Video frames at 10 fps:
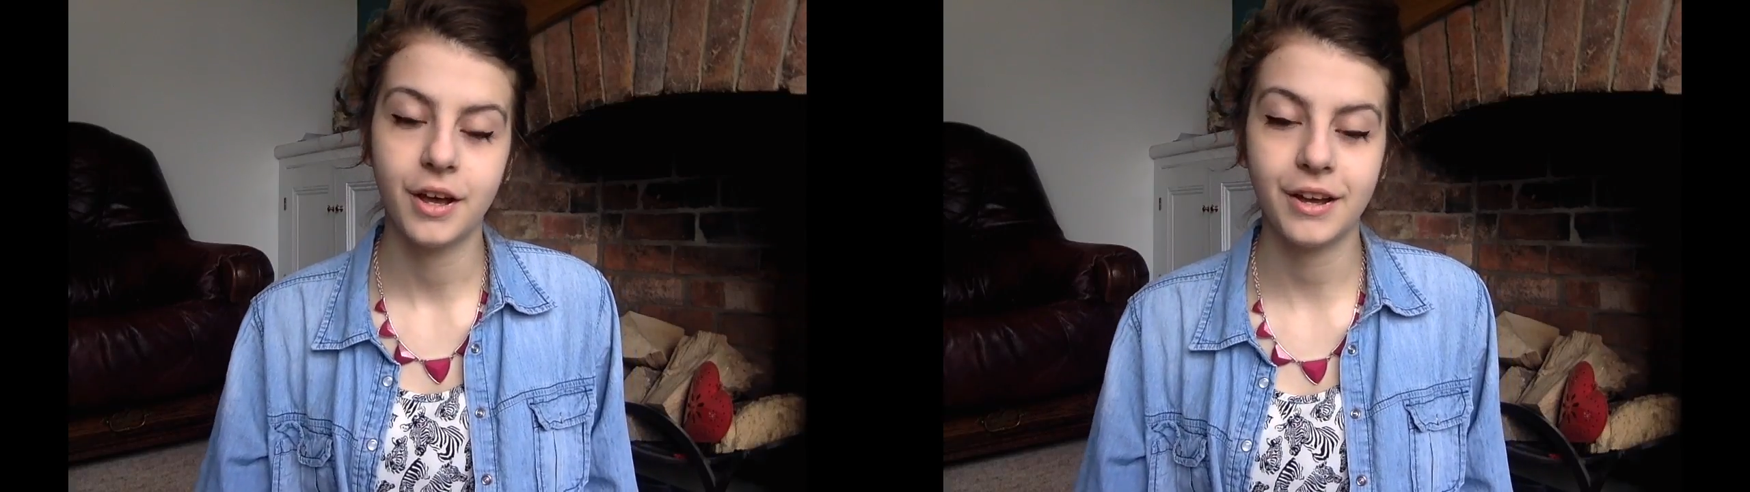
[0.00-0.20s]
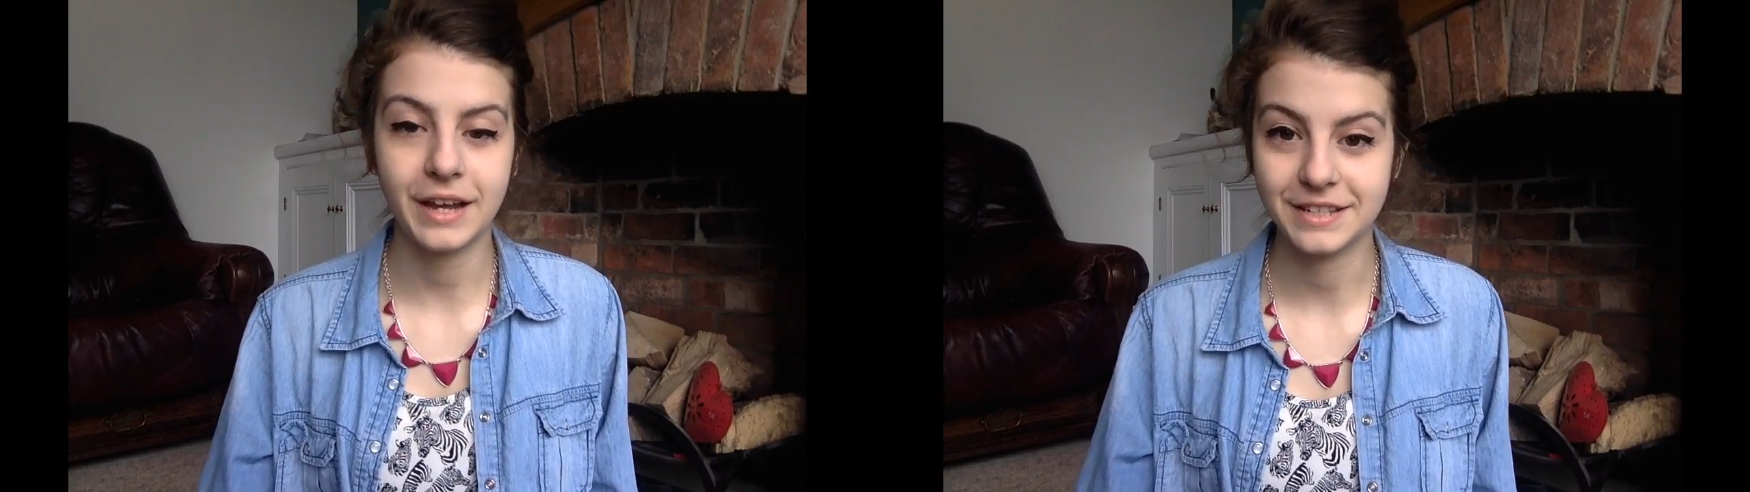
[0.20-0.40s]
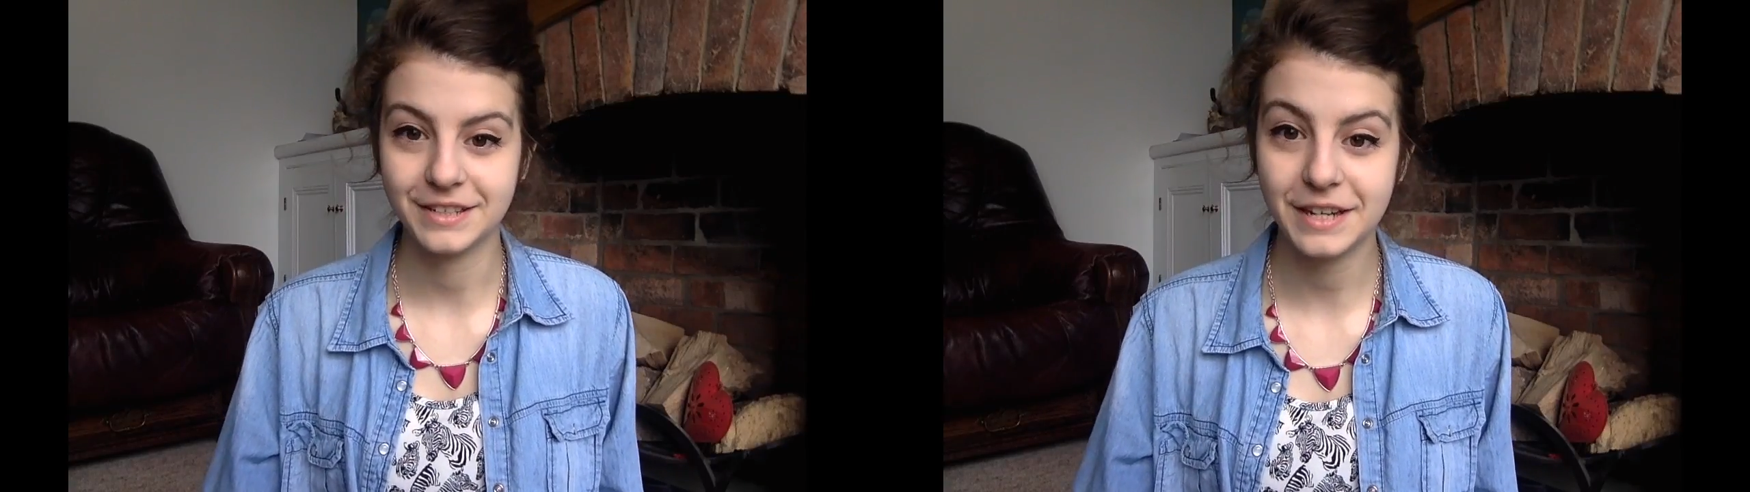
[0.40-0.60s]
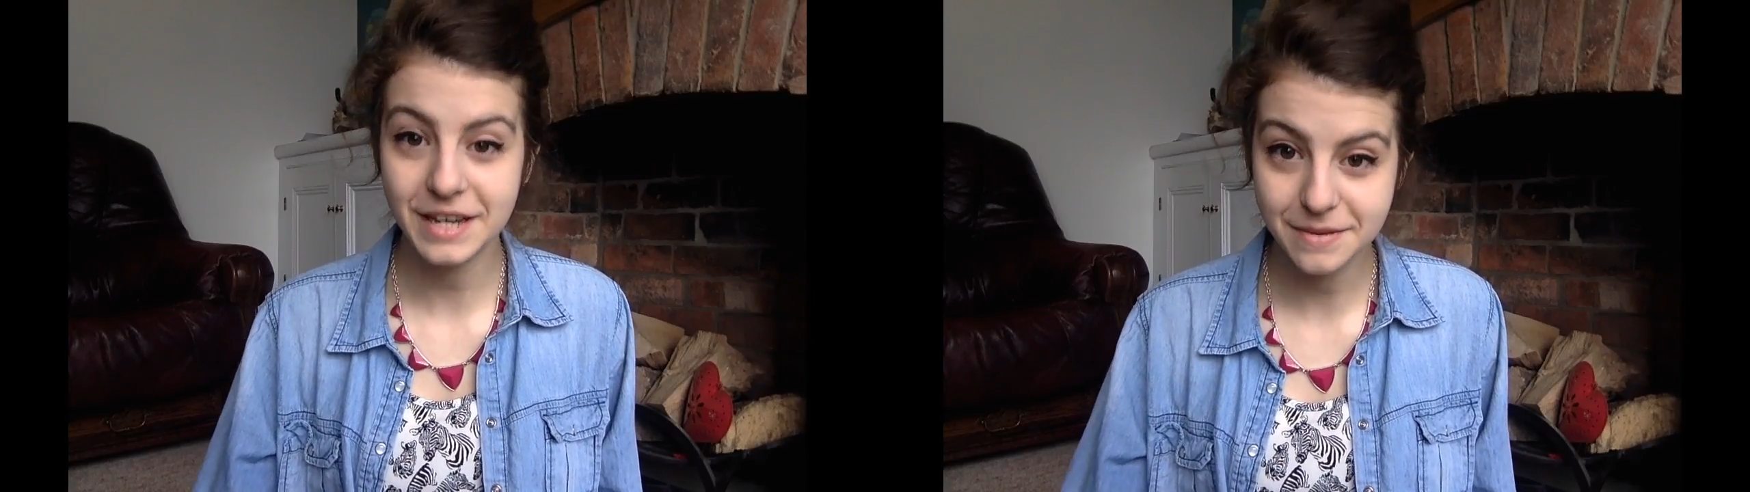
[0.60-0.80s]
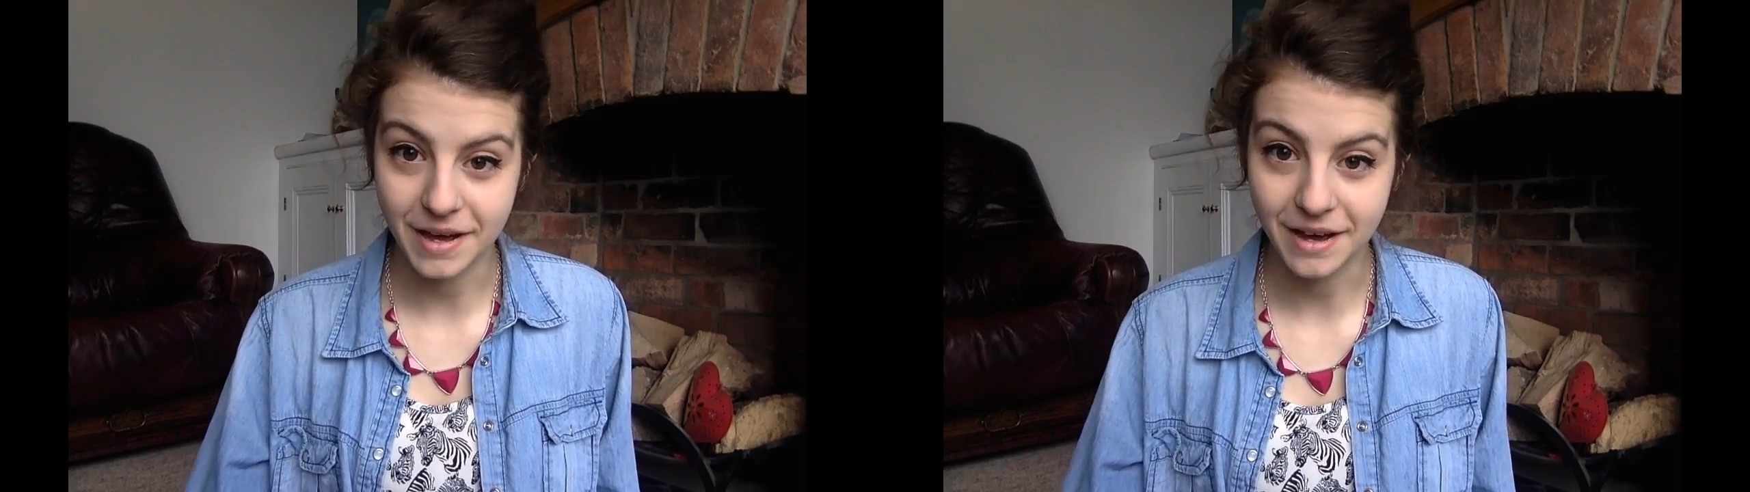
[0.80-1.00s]
Okay, so
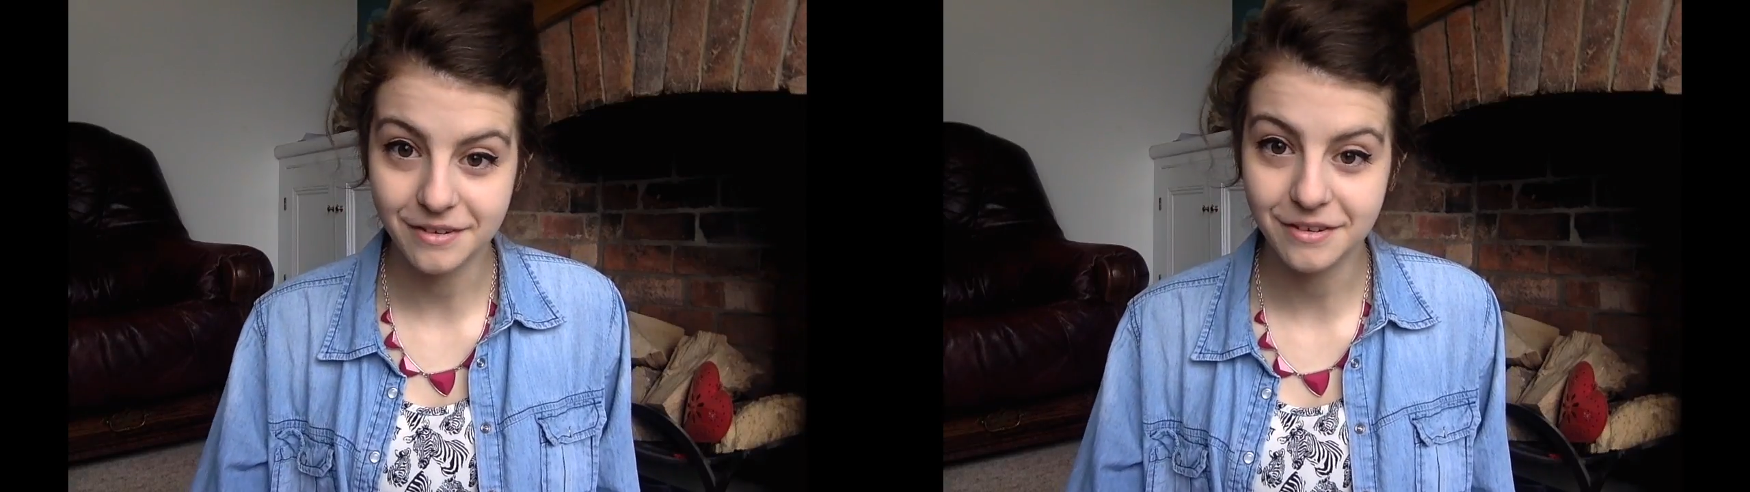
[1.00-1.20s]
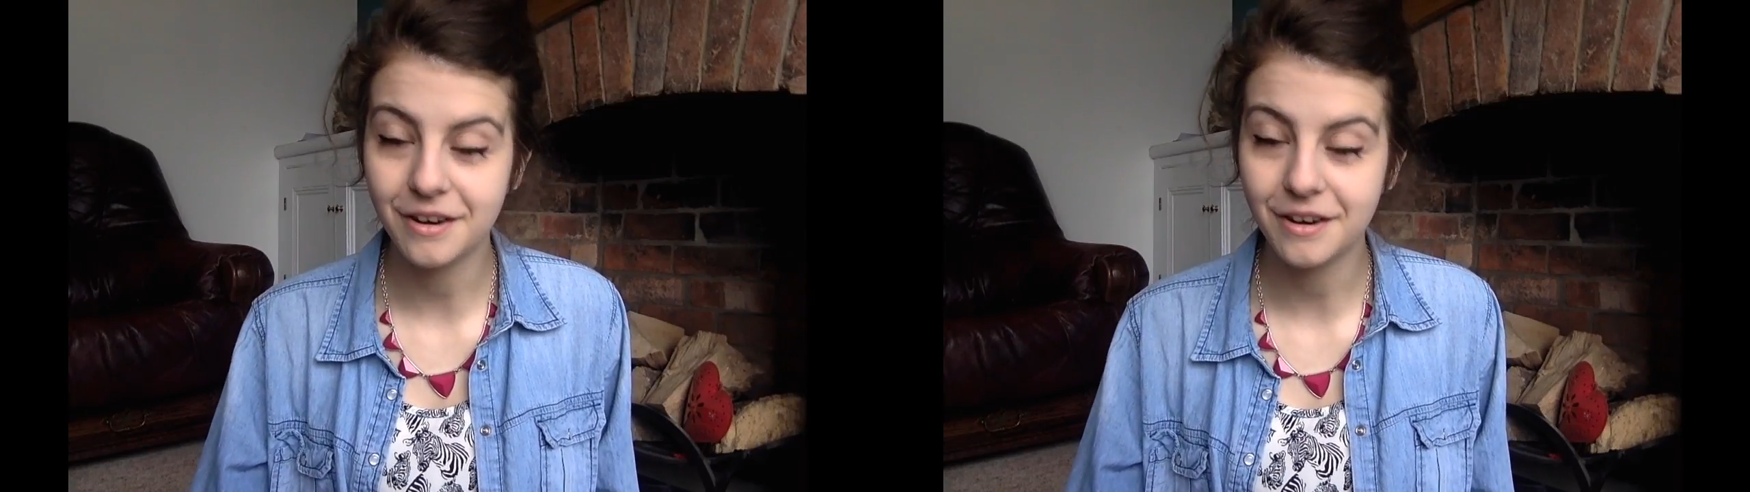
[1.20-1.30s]
email.